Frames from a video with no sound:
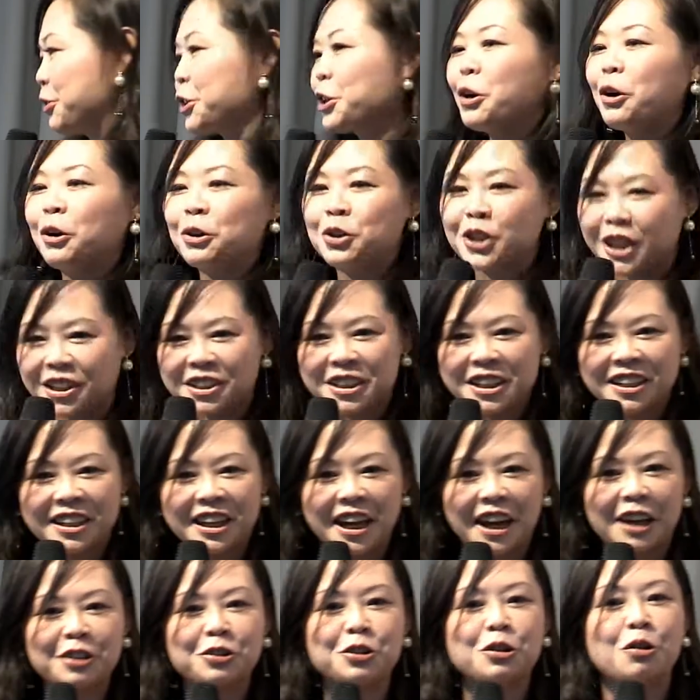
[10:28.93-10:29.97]
So just in
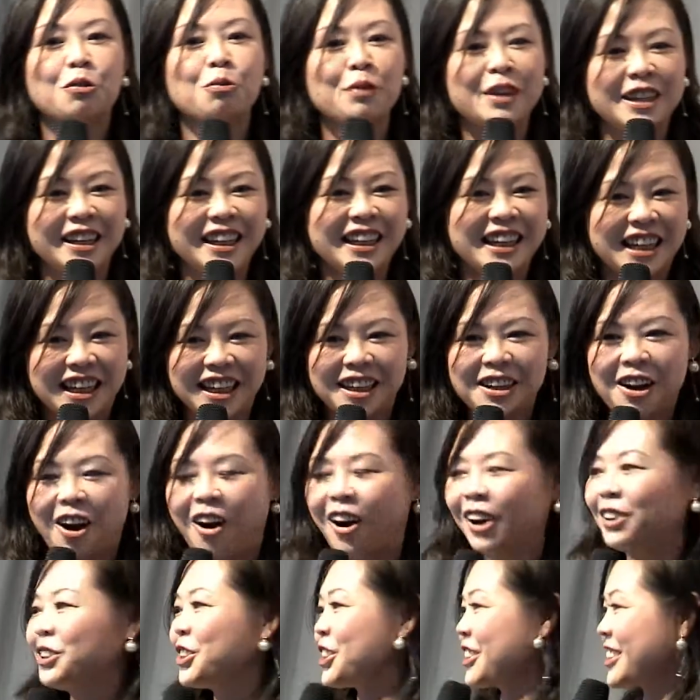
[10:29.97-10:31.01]
case you're really keen
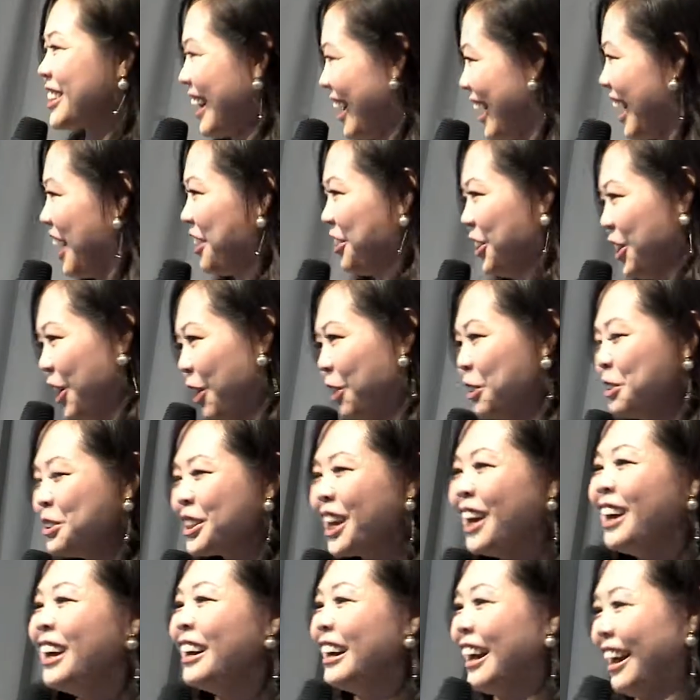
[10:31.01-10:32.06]
on, just let us know,
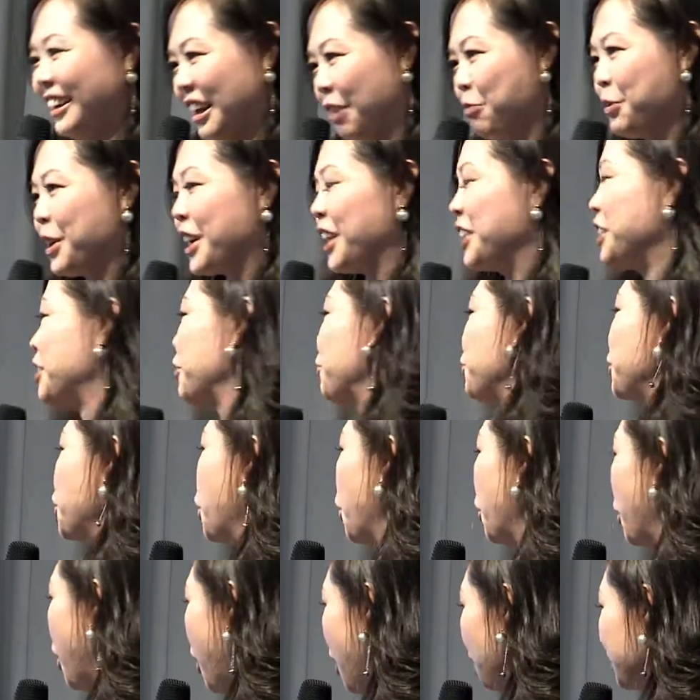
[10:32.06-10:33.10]
and then we can give
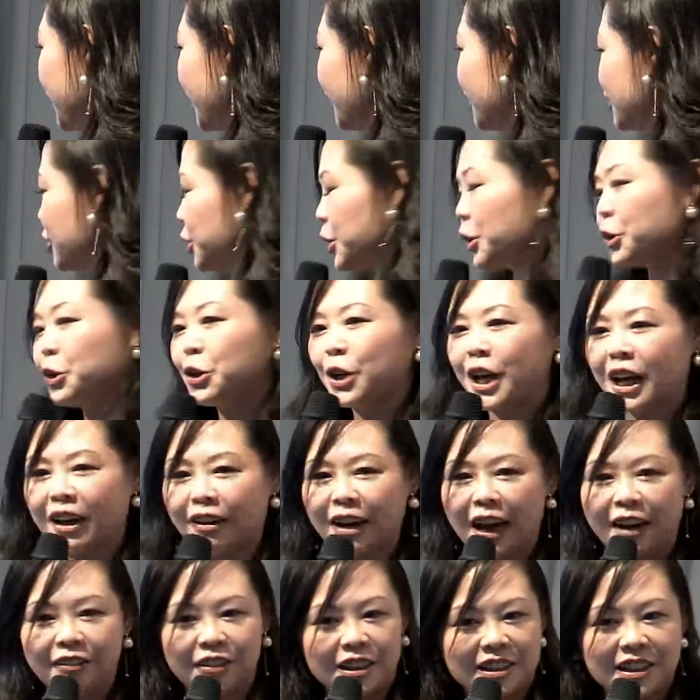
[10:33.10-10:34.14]
you a copy so you
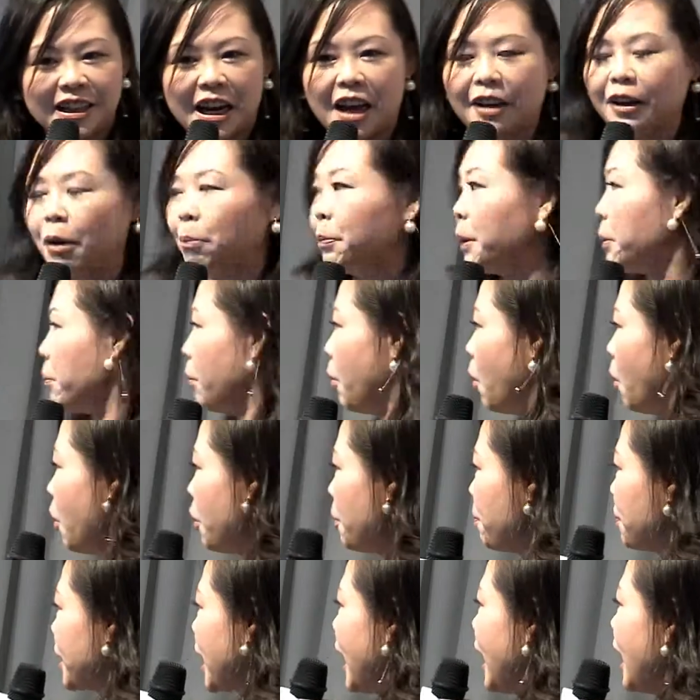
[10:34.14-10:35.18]
can understand a bit
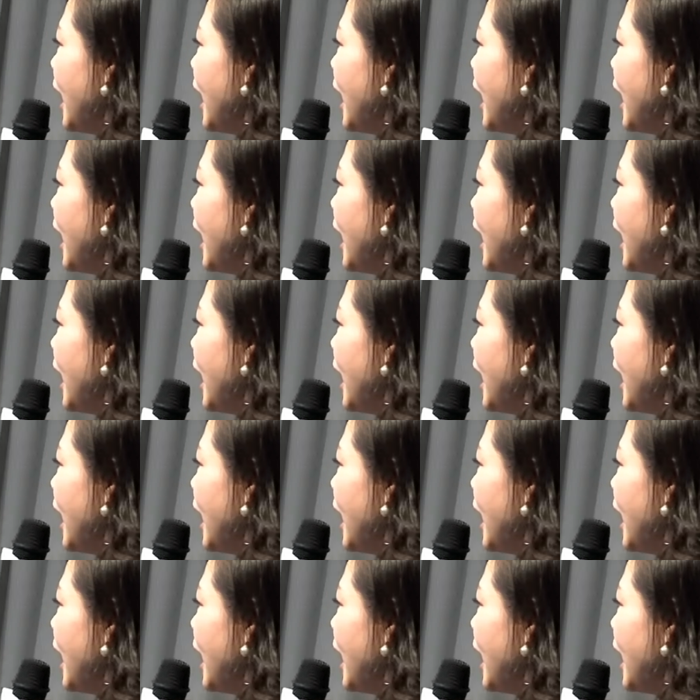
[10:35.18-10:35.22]
more.